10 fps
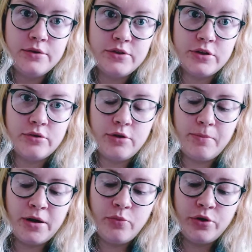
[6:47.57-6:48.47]
So you
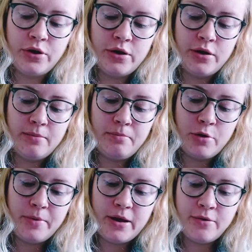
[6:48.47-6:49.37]
might want to
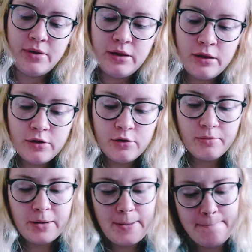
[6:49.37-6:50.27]
pop it out a little
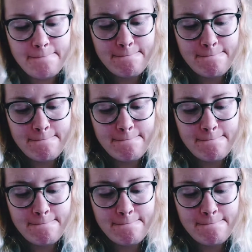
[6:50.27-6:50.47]
bit.